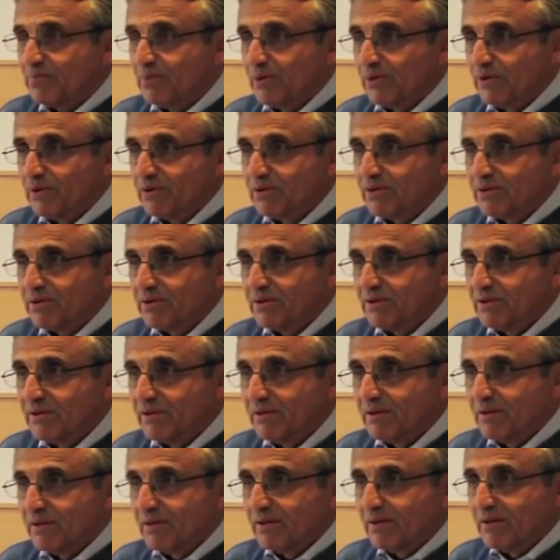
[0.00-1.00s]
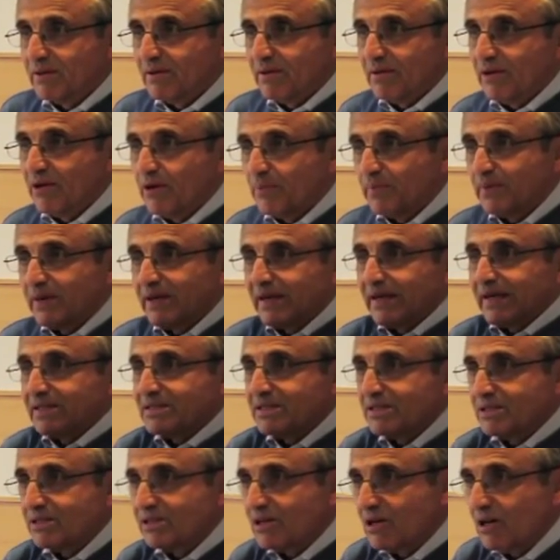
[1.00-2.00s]
points. The upper
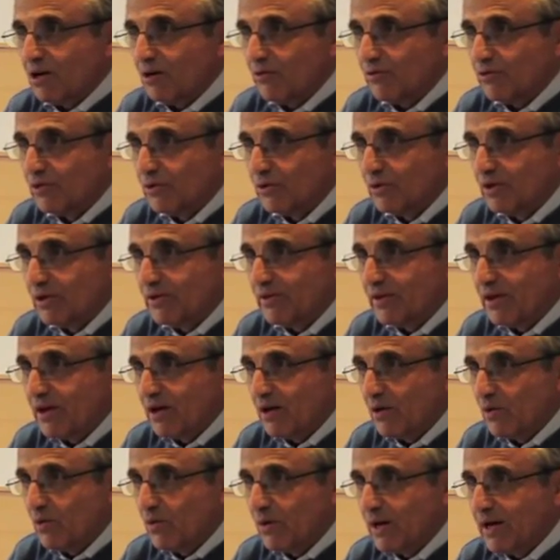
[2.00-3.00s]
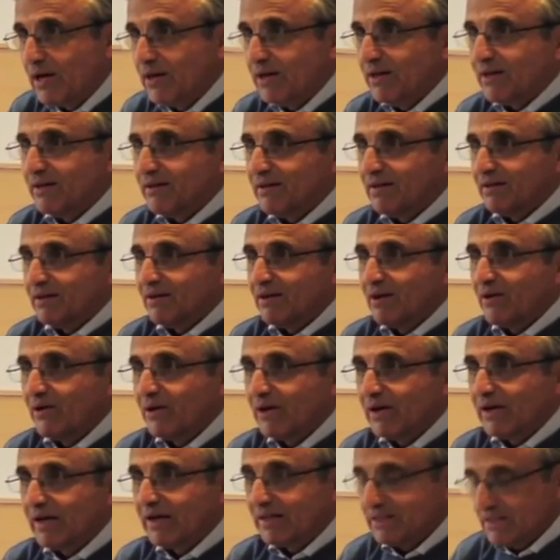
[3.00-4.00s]
classes can't rule in the old way, the
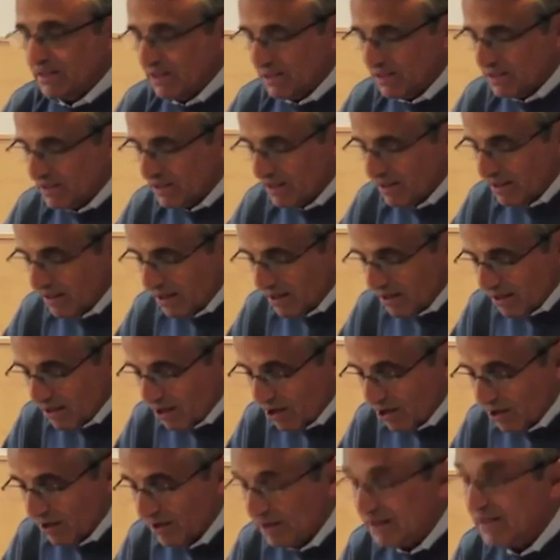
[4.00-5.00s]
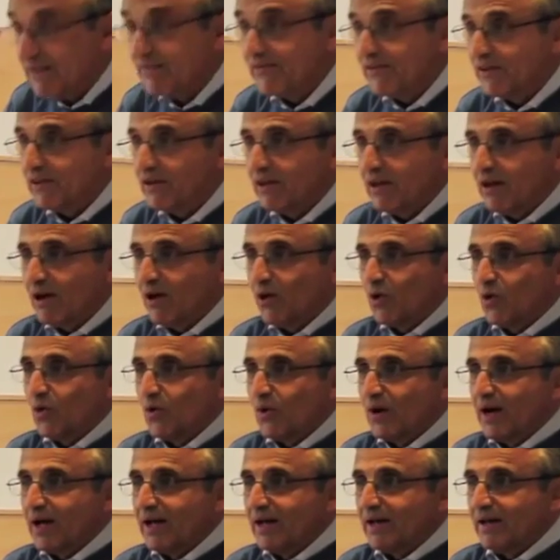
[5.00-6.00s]
lower classes can't live in the
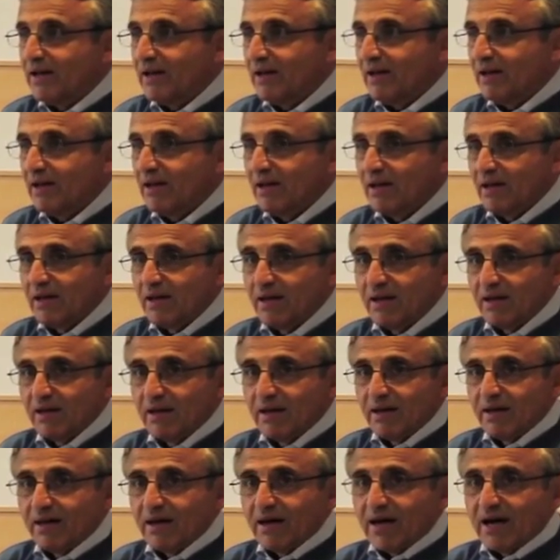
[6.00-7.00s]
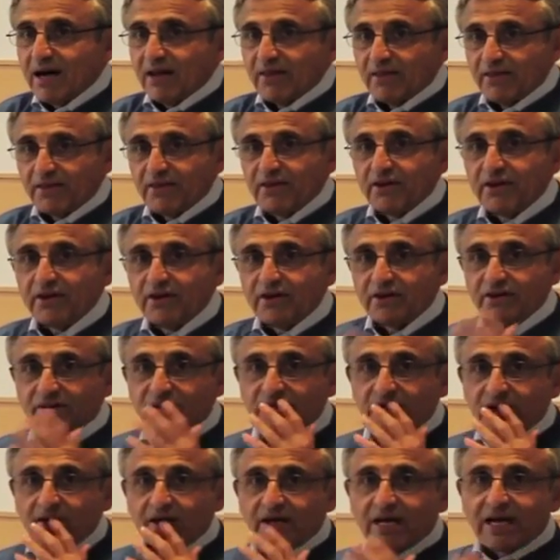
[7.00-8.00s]
old way, and
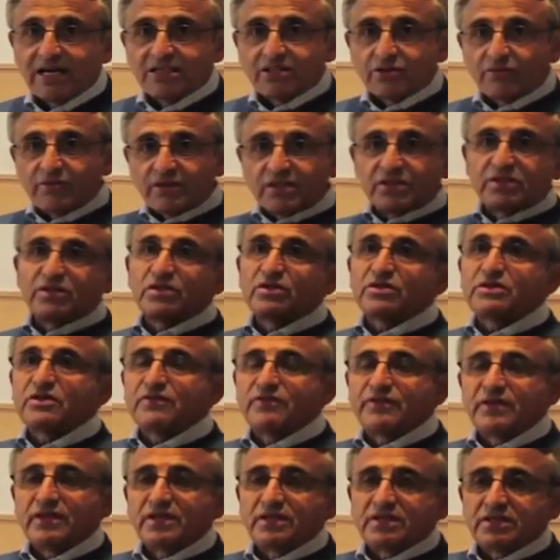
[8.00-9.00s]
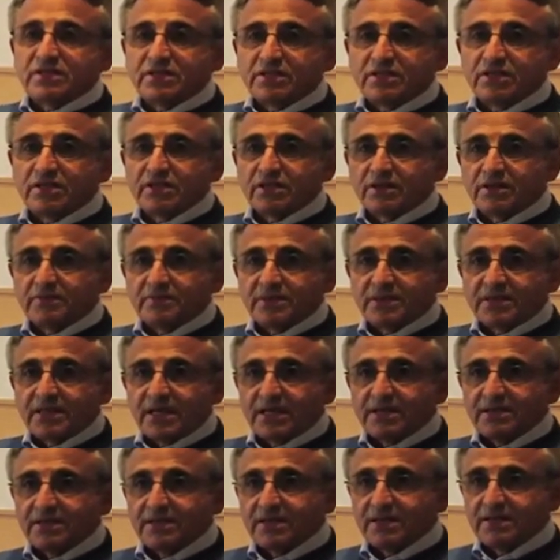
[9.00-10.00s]
third, as a result of these
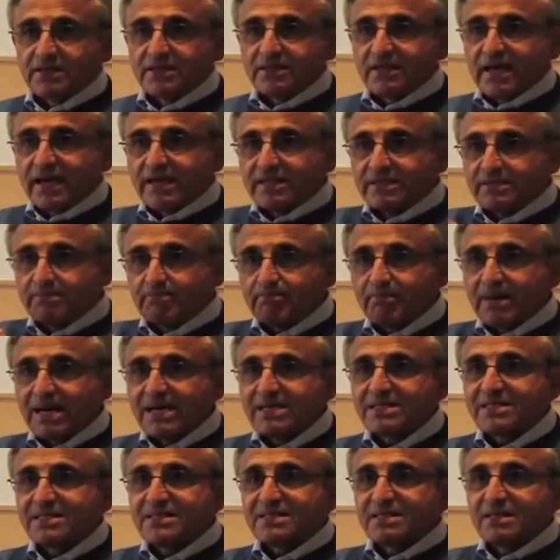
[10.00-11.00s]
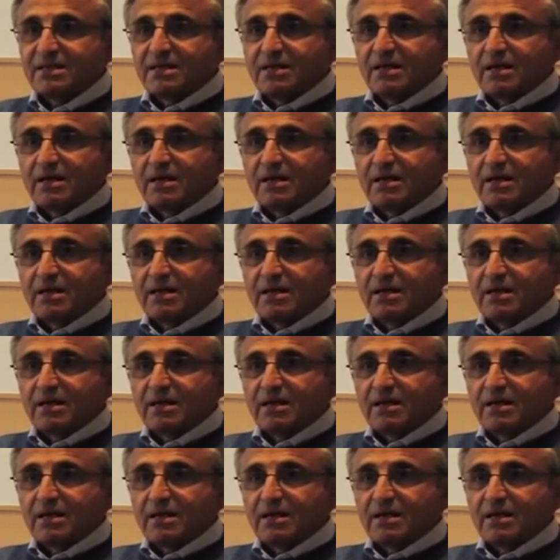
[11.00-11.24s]
circumstances, there's mass